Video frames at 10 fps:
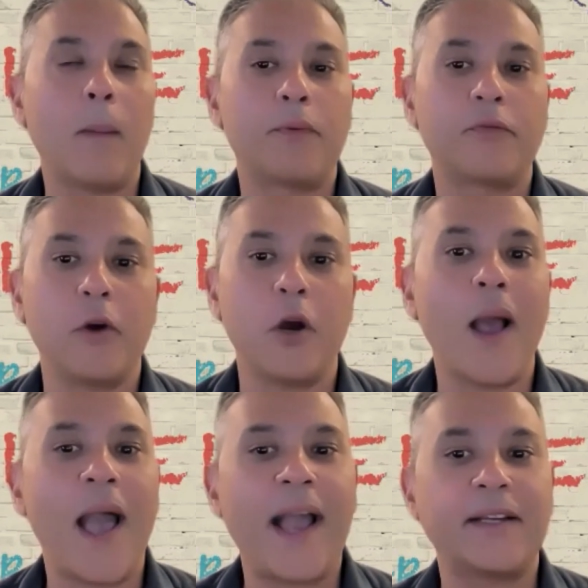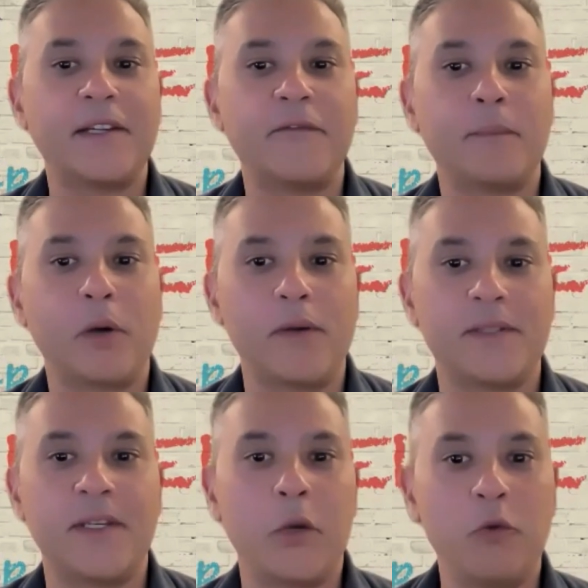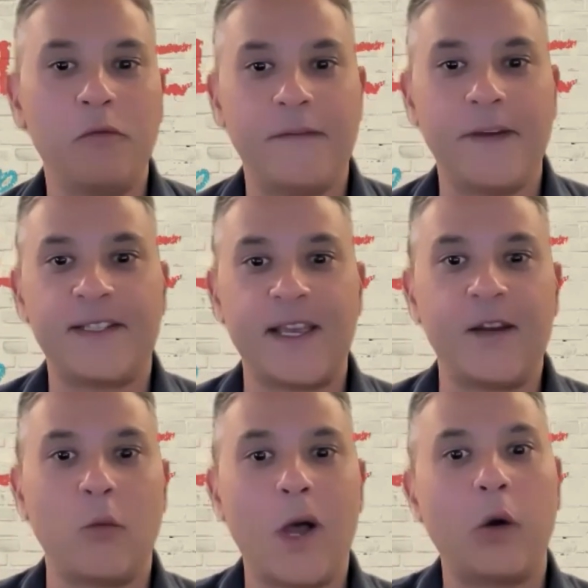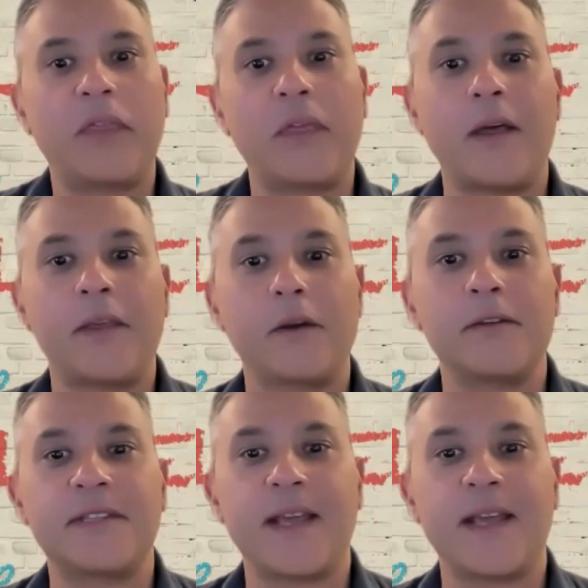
proactive person who fits in well with others